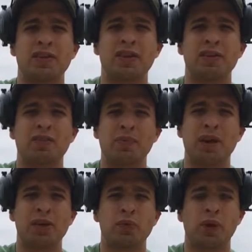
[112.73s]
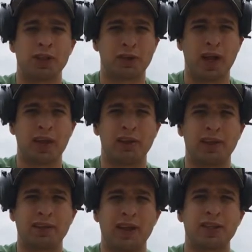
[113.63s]
and then from there you want to
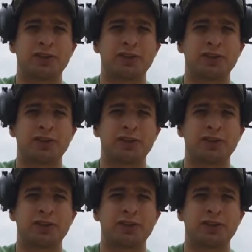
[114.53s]
triangulate that.